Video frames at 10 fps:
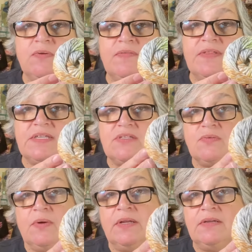of this
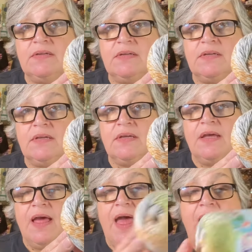one.
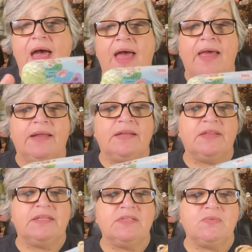And
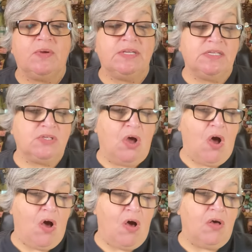this one is
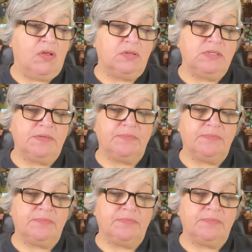called